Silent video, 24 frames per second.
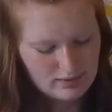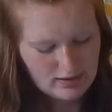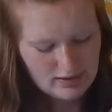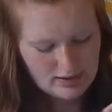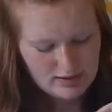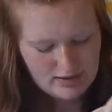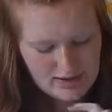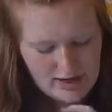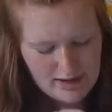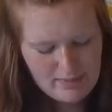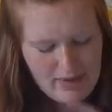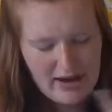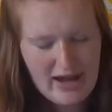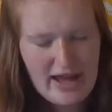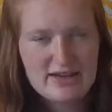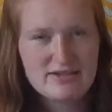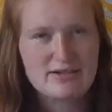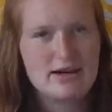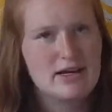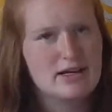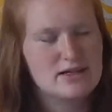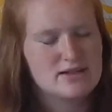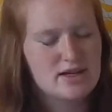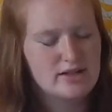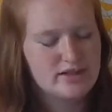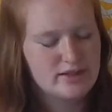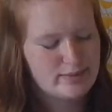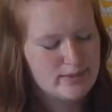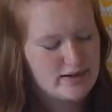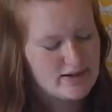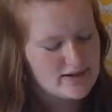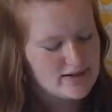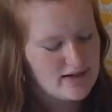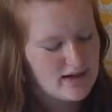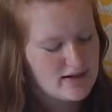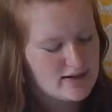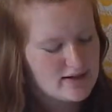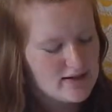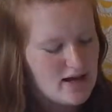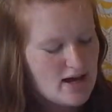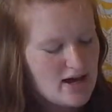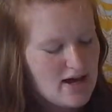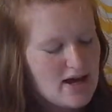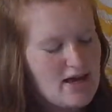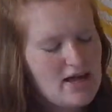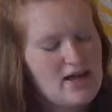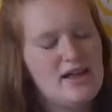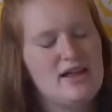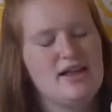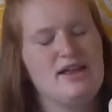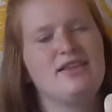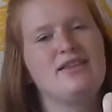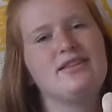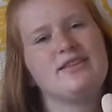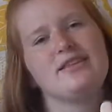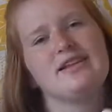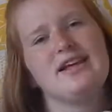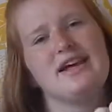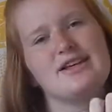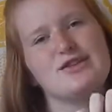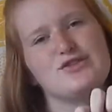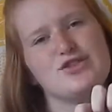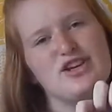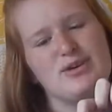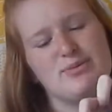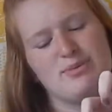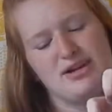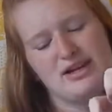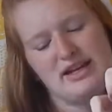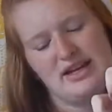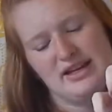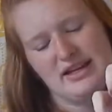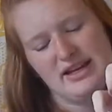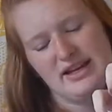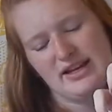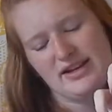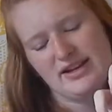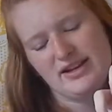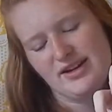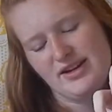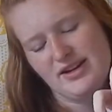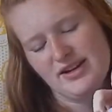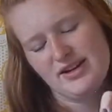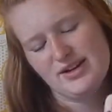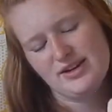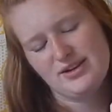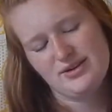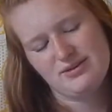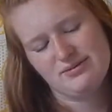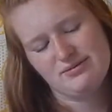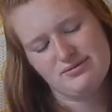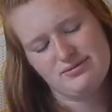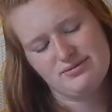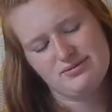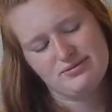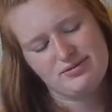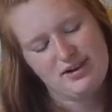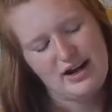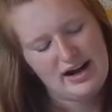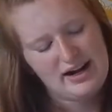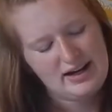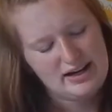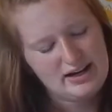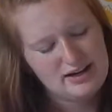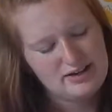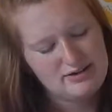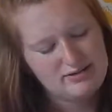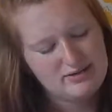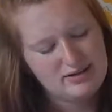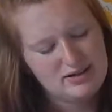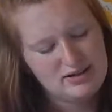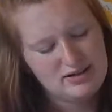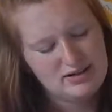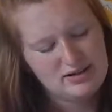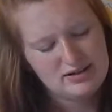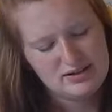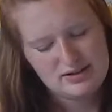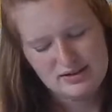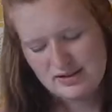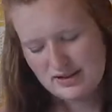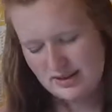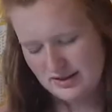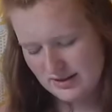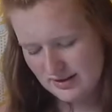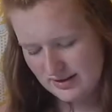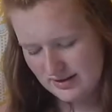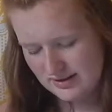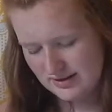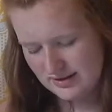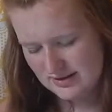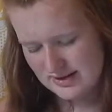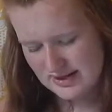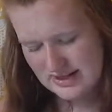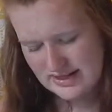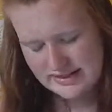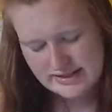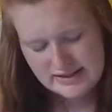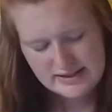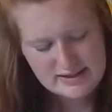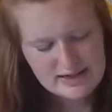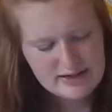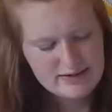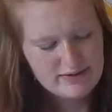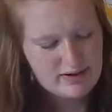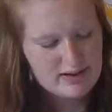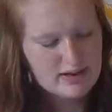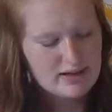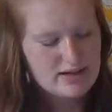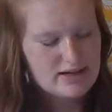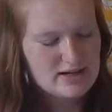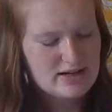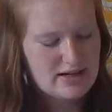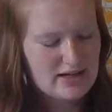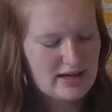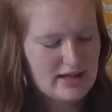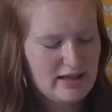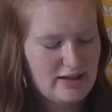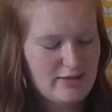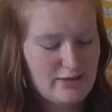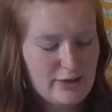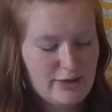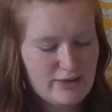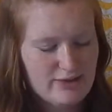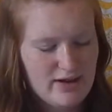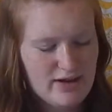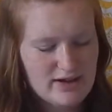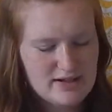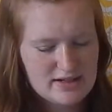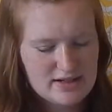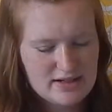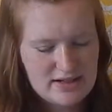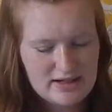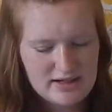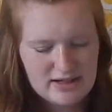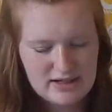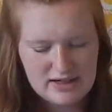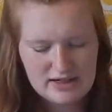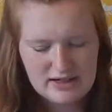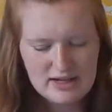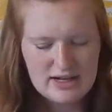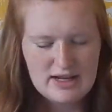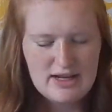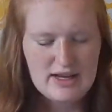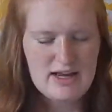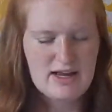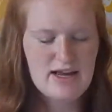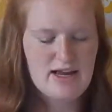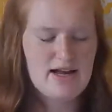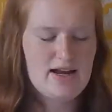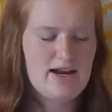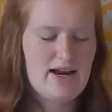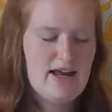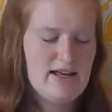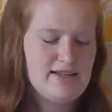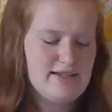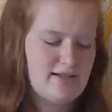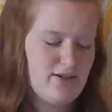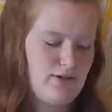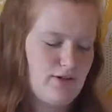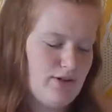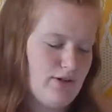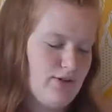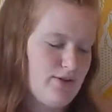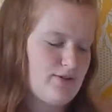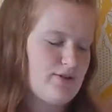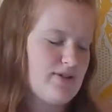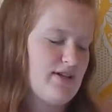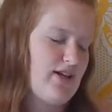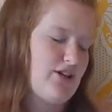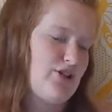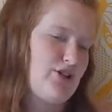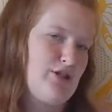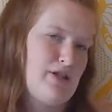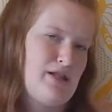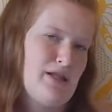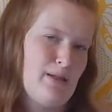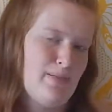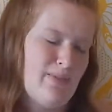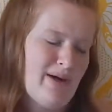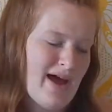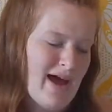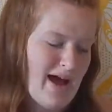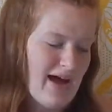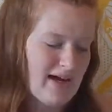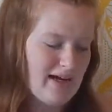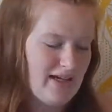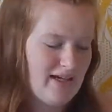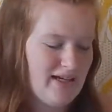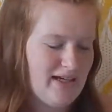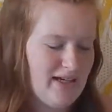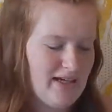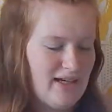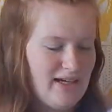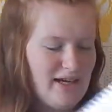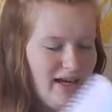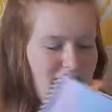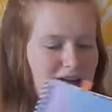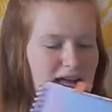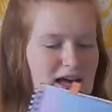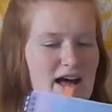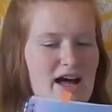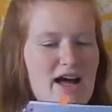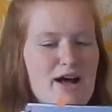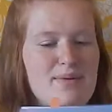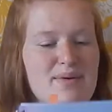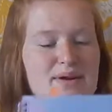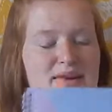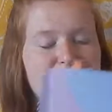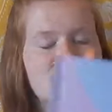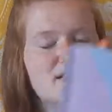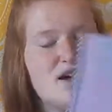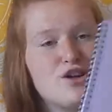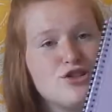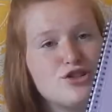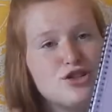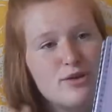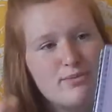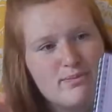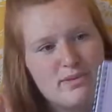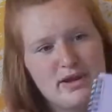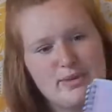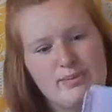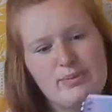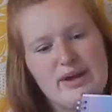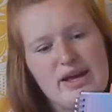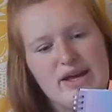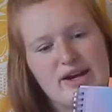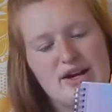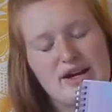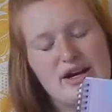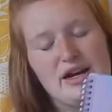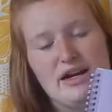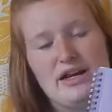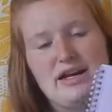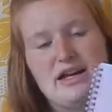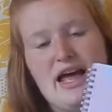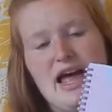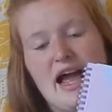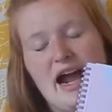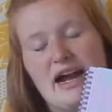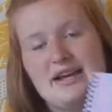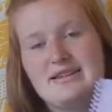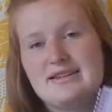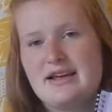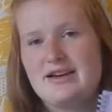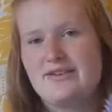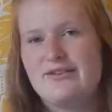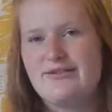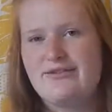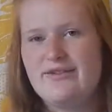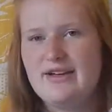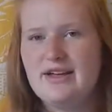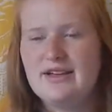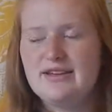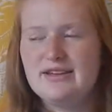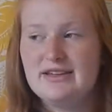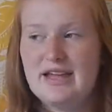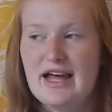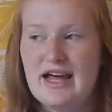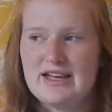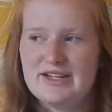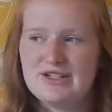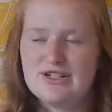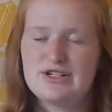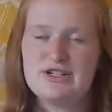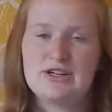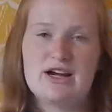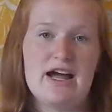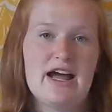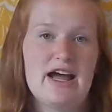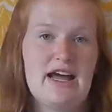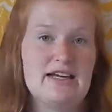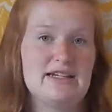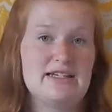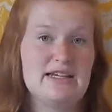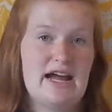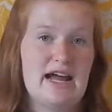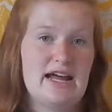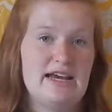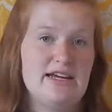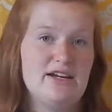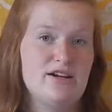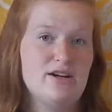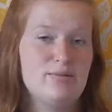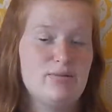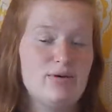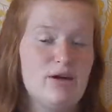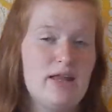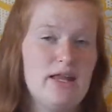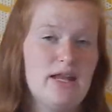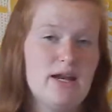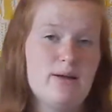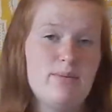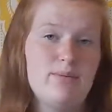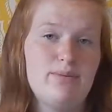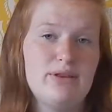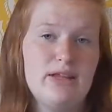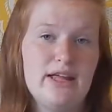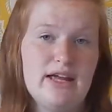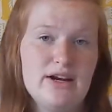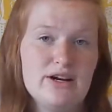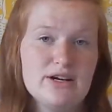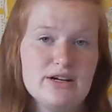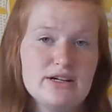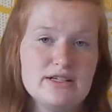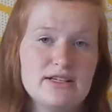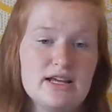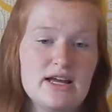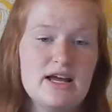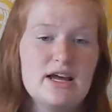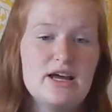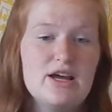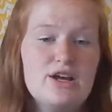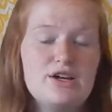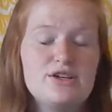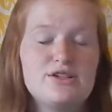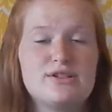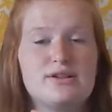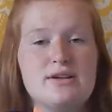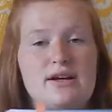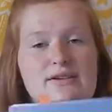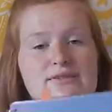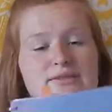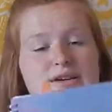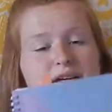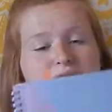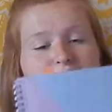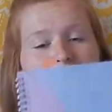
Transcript: yeah, my handwriting's not the best, guys. It has really pretty, like, you know, writing for the dates and everything, and I love the font on here. And it has a little notes section in the back. And it's also a big planner, because I felt last year I had tinier planners, so I felt